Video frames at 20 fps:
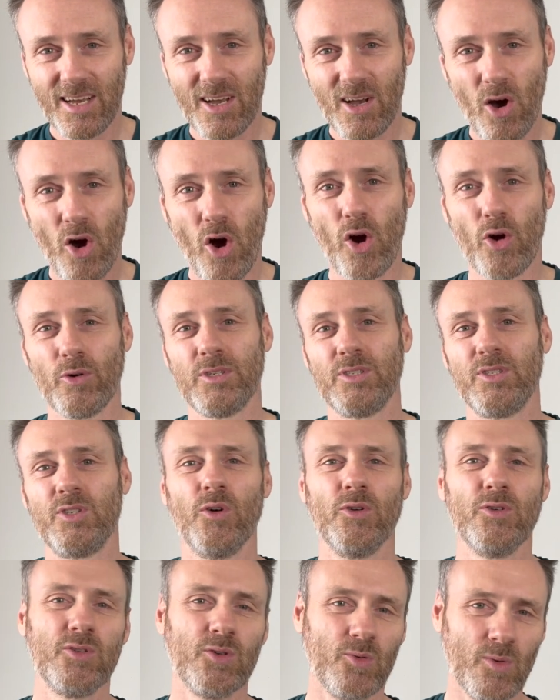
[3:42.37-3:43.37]

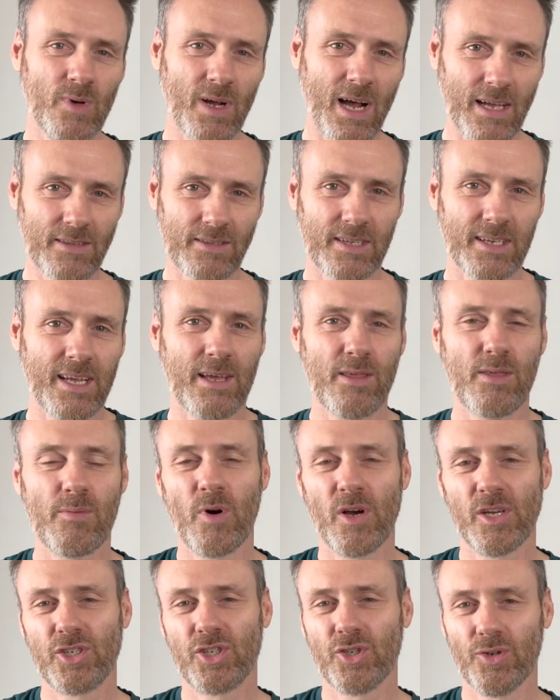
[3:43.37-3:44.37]
horizontal underneath
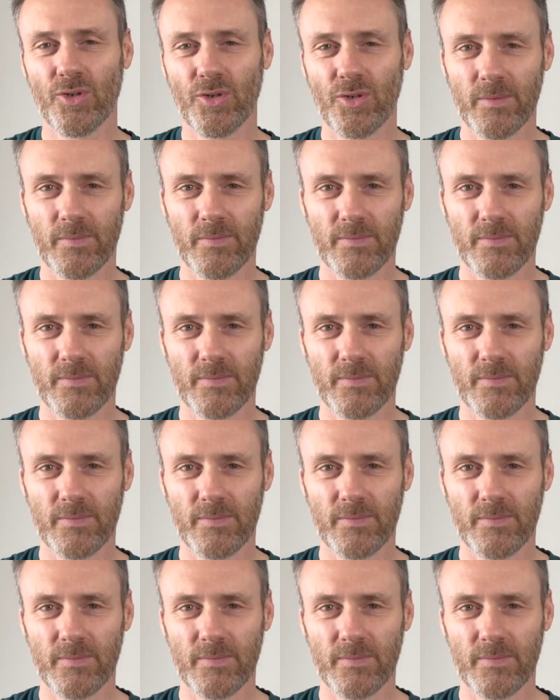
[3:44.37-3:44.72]
my shoe.